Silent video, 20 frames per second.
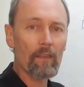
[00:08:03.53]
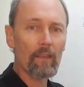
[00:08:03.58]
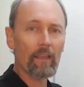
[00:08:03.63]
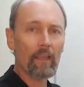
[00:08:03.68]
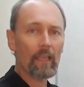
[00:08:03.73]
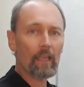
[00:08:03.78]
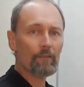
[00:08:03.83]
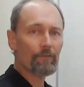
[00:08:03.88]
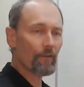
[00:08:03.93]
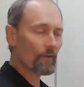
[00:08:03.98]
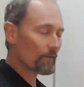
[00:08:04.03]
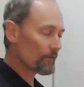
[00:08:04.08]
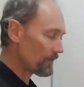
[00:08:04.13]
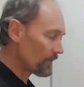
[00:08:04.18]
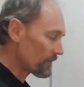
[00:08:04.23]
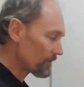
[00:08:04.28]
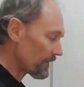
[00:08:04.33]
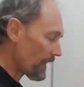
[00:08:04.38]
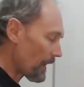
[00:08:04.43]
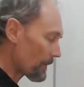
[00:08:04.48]
If it
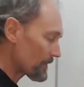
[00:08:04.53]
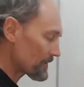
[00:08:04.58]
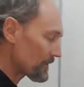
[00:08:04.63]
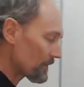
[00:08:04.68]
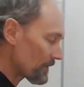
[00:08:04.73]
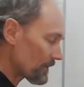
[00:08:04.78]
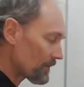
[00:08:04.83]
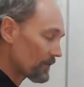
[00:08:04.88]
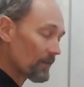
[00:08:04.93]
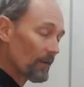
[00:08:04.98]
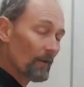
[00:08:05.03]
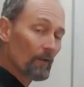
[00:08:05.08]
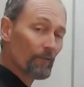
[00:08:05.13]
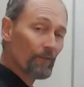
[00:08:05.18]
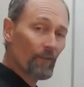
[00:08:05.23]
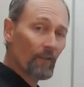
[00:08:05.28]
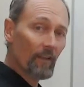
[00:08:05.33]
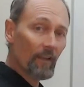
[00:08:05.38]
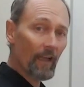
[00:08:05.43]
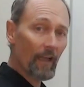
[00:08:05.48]
establishes itself
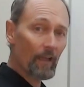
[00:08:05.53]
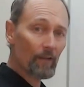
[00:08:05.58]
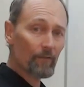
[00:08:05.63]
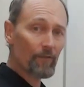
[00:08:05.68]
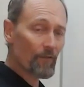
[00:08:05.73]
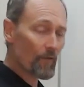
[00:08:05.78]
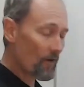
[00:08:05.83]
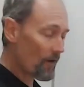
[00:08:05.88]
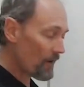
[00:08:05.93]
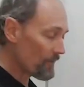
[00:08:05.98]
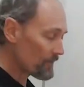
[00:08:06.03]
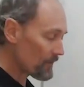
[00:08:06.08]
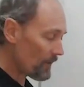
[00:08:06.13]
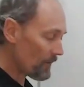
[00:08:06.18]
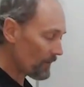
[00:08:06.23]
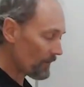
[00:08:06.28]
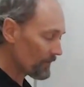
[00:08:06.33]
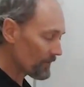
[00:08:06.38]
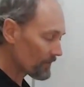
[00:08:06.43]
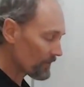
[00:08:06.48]
at
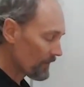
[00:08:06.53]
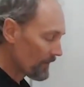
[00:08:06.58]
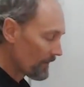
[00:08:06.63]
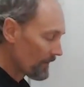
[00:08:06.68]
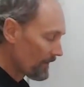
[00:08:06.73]
$5,